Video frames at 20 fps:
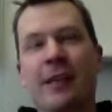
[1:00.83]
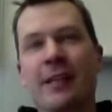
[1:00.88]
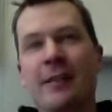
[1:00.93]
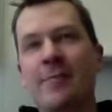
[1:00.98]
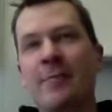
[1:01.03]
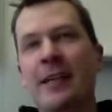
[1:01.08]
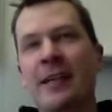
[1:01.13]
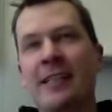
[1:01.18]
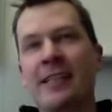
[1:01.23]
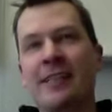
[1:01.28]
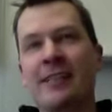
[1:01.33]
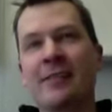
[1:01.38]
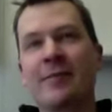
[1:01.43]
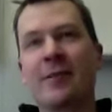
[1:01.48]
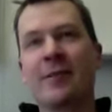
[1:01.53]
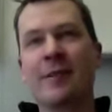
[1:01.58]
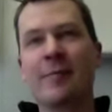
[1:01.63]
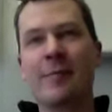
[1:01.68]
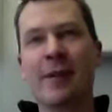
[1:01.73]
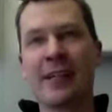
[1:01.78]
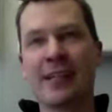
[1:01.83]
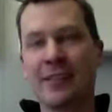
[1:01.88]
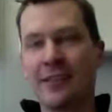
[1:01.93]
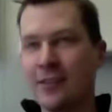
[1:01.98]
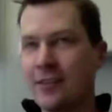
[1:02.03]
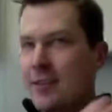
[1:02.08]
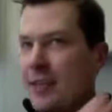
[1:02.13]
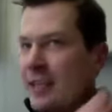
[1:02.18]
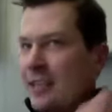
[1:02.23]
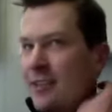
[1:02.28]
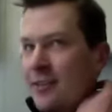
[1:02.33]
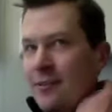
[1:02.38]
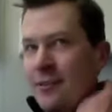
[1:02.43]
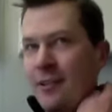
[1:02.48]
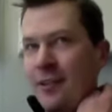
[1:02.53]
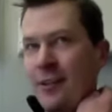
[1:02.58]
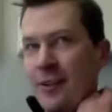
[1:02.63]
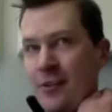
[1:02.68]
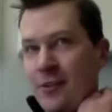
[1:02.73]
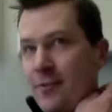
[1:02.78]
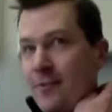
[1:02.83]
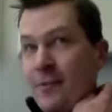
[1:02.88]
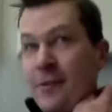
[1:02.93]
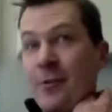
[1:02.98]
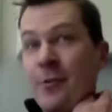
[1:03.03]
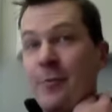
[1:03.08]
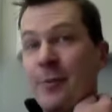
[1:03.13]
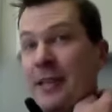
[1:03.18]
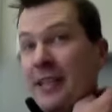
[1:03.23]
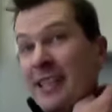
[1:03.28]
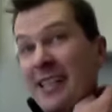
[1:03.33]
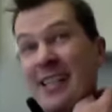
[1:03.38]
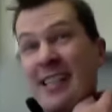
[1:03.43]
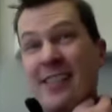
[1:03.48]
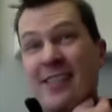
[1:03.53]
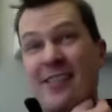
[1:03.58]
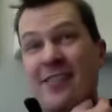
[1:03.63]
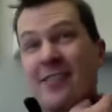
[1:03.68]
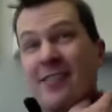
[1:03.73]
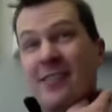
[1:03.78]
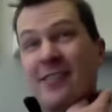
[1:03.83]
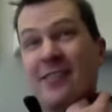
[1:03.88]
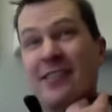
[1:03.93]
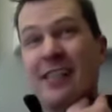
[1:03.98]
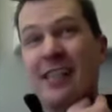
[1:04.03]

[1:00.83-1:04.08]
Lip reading: made quite lots of duplicates. So